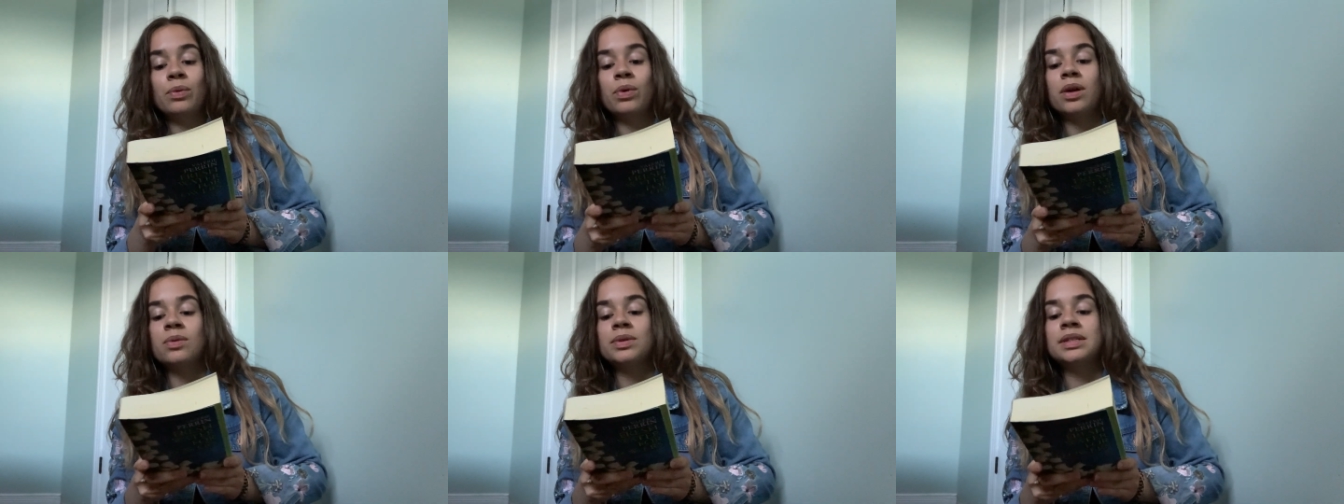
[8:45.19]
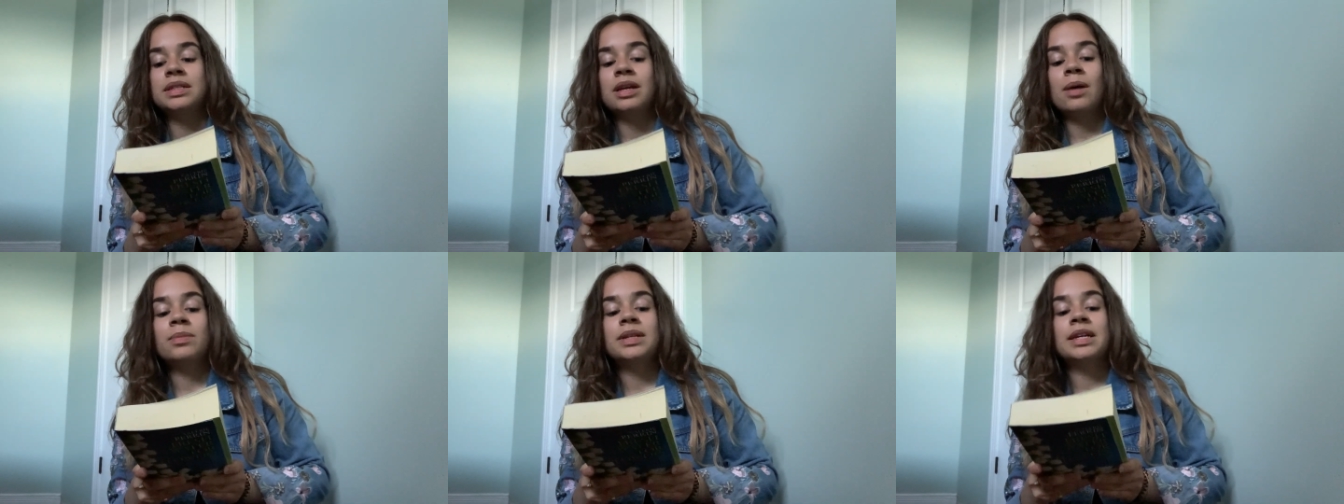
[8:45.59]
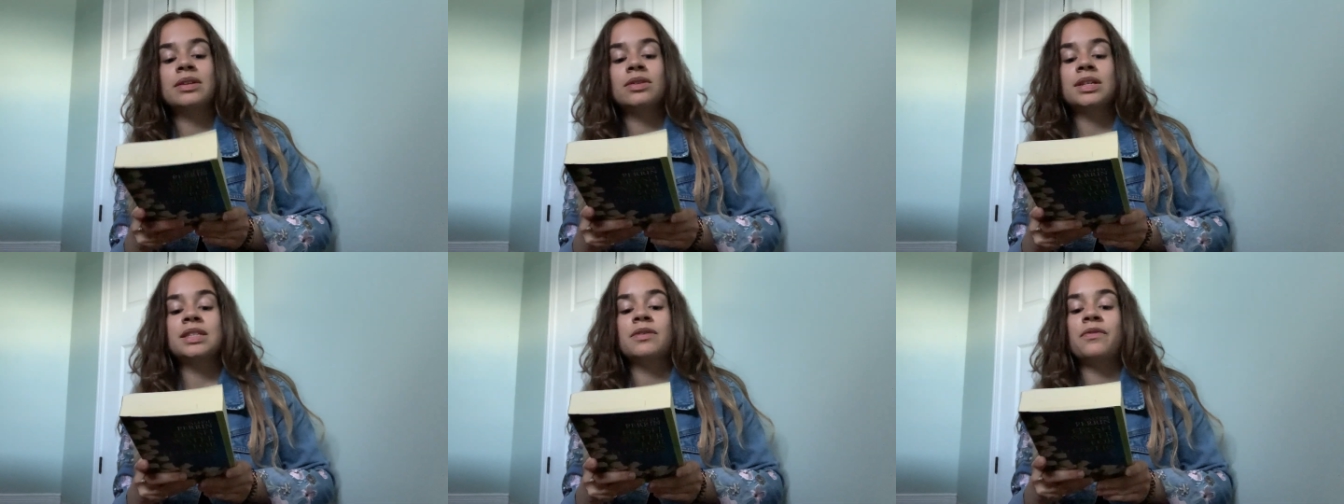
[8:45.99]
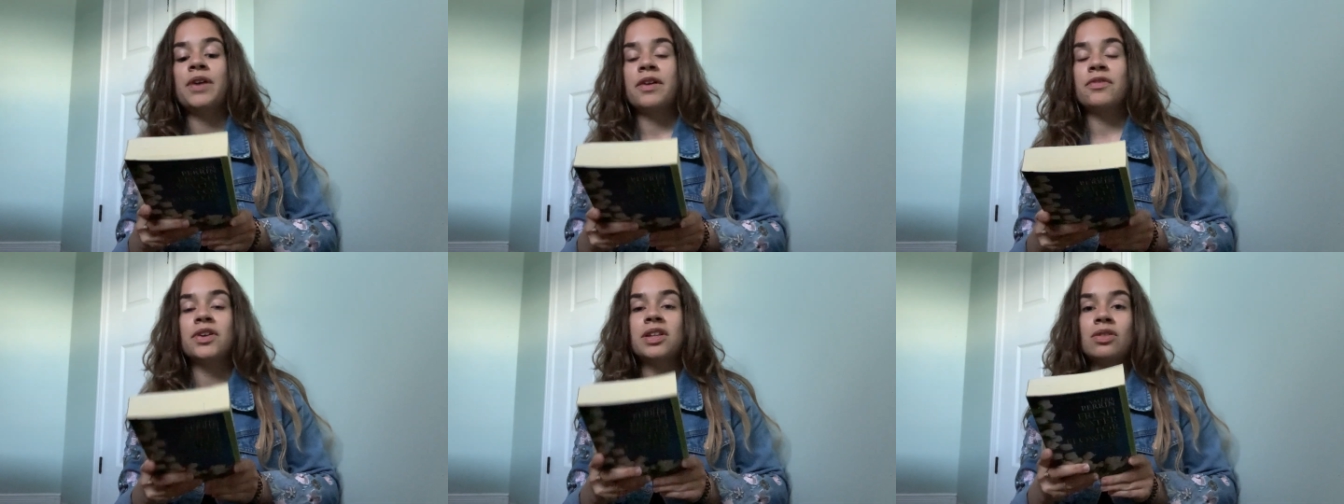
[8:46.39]
where it was dubbed Italy's
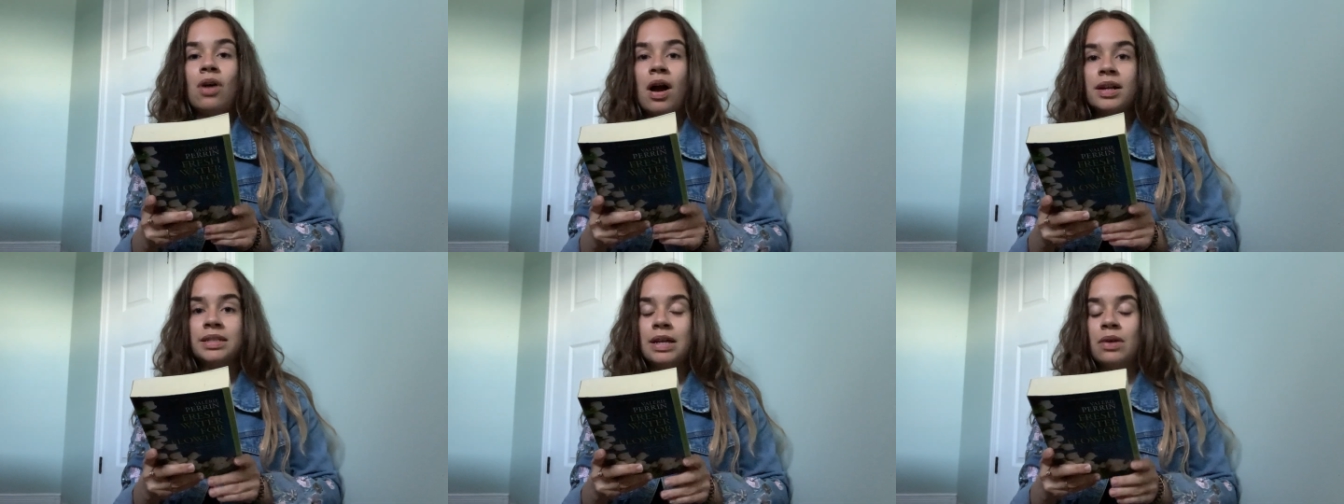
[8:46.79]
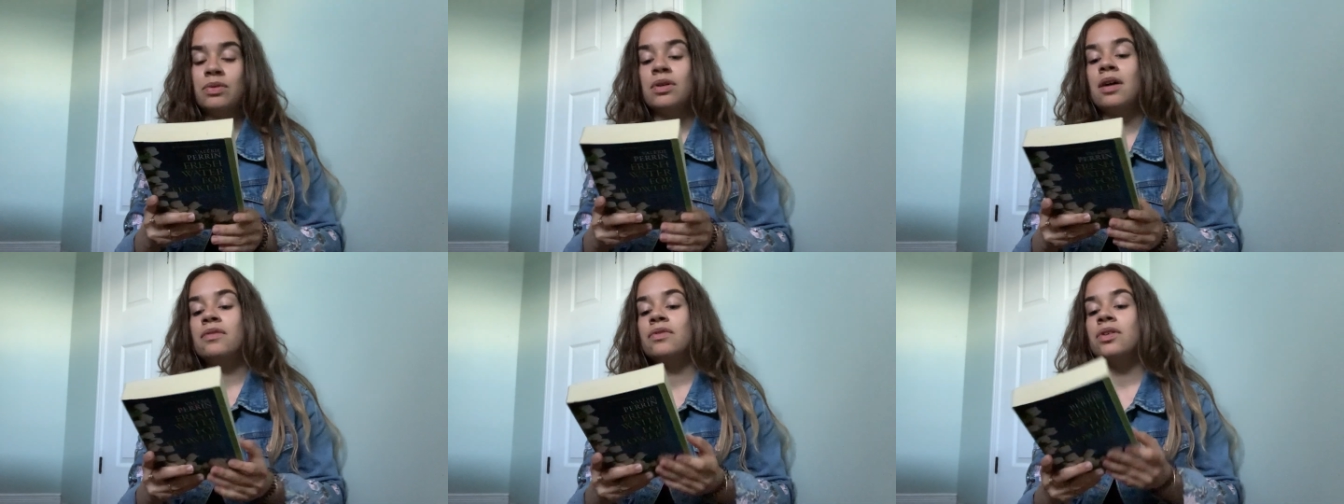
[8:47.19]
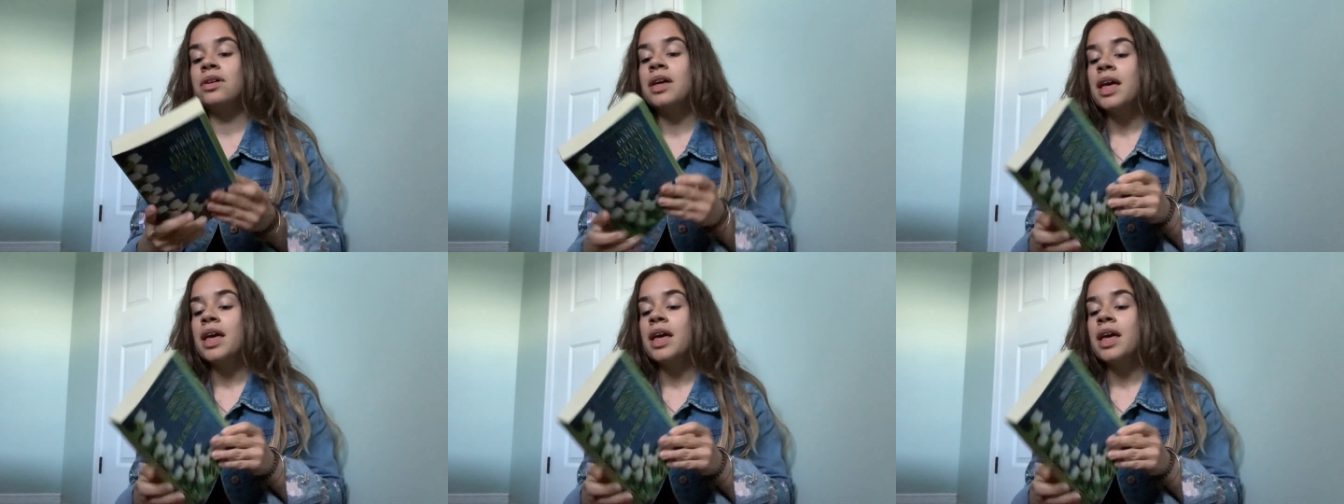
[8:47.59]
favorite lockdown novel.